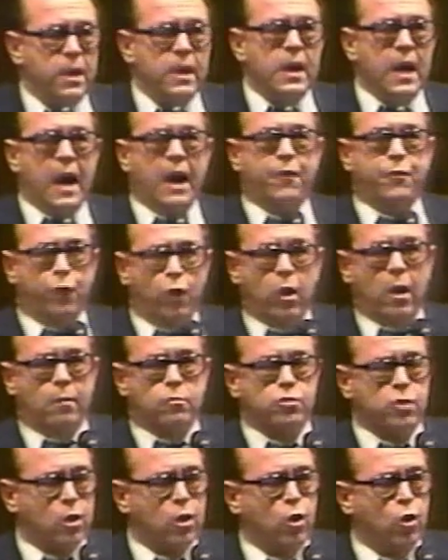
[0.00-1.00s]
me. I thought I
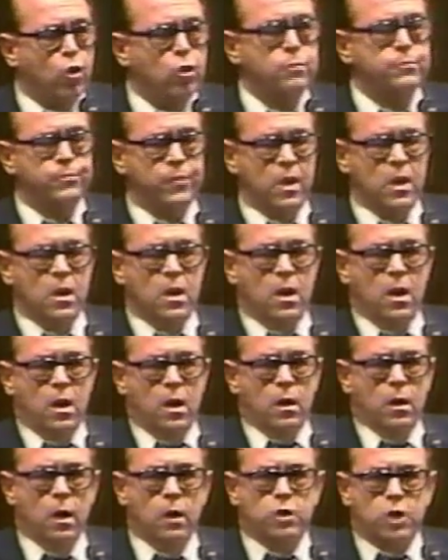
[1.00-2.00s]
was alone.
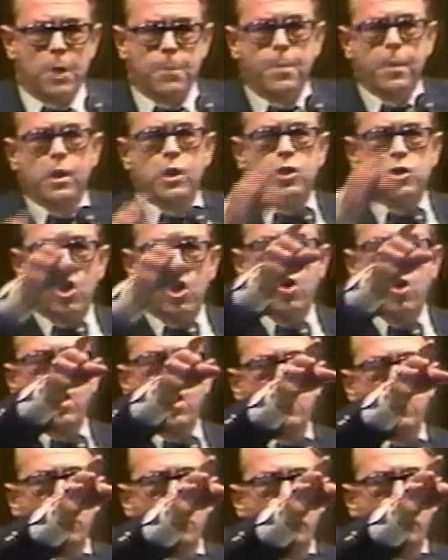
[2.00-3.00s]
Looked up and
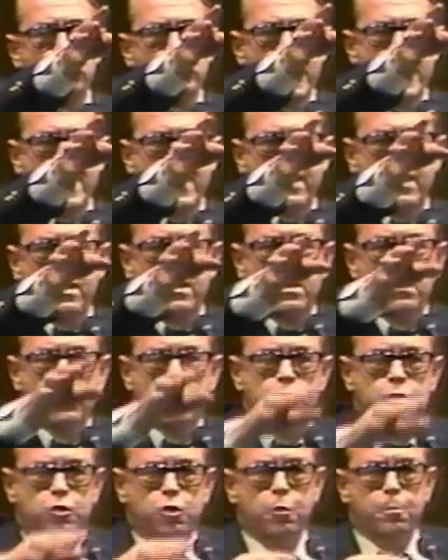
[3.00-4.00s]
saw an old man,
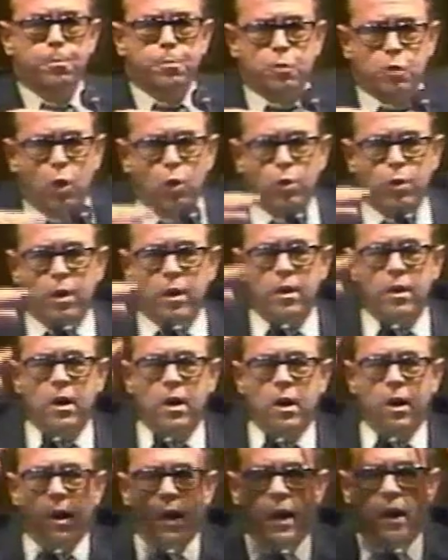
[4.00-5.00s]
stoop-shouldered,
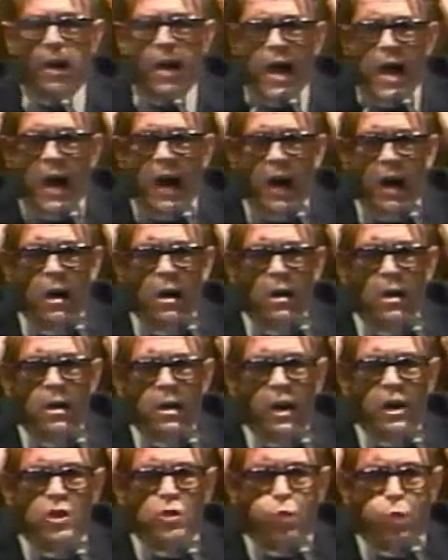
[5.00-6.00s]
and hair
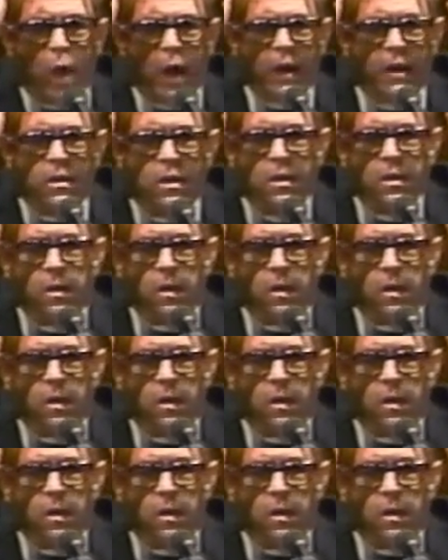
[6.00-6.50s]
as white